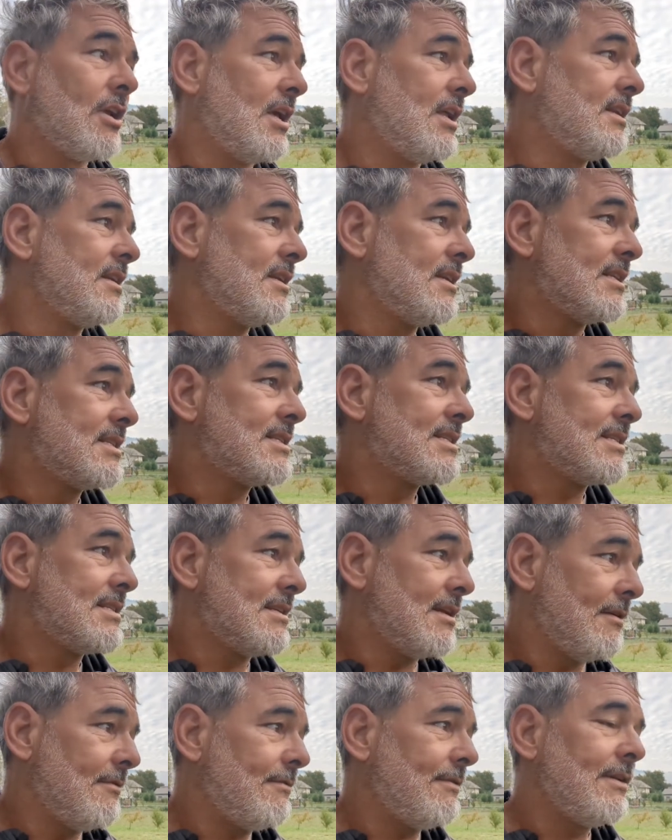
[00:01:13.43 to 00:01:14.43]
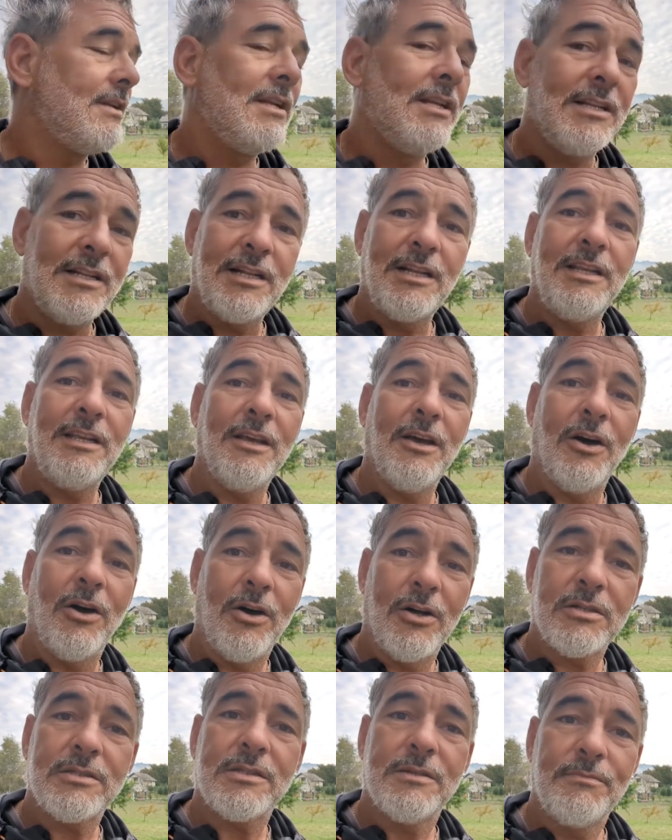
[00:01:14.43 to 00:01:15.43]
and it's definitely
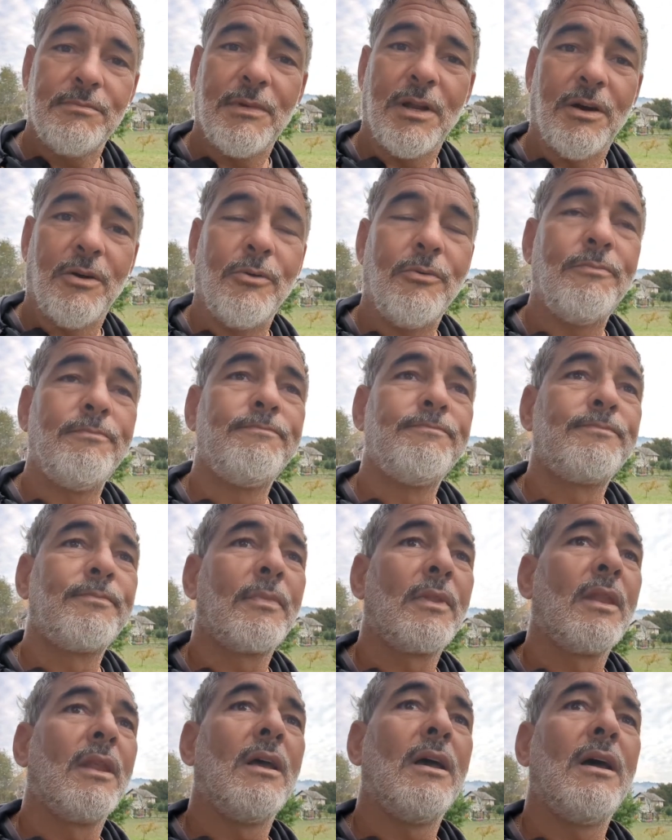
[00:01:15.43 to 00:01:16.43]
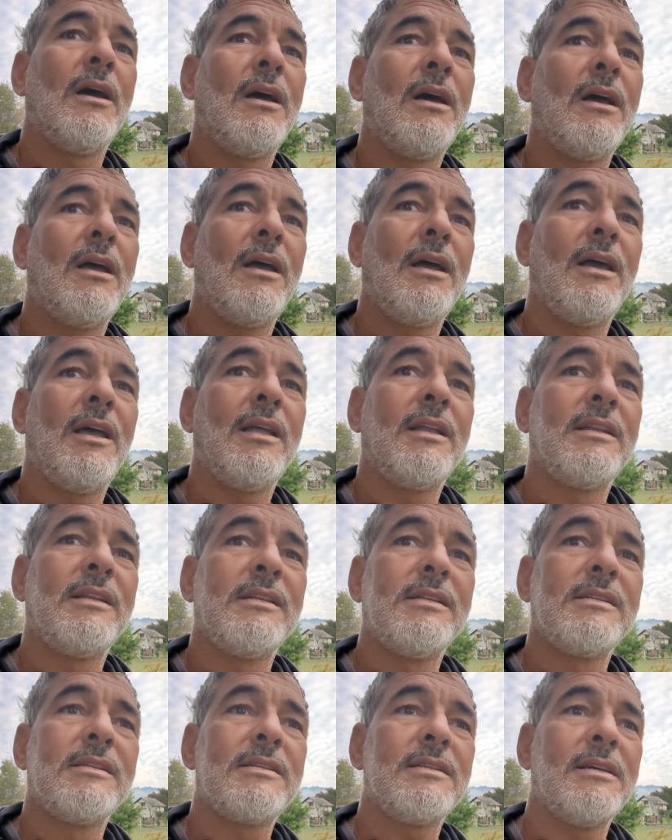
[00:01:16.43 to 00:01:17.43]
autumn now.
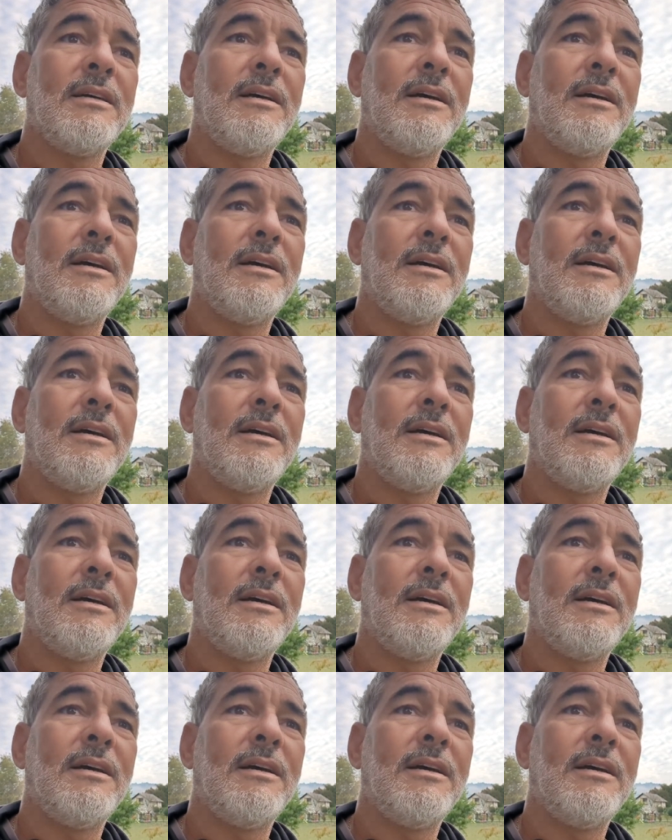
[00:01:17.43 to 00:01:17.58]
And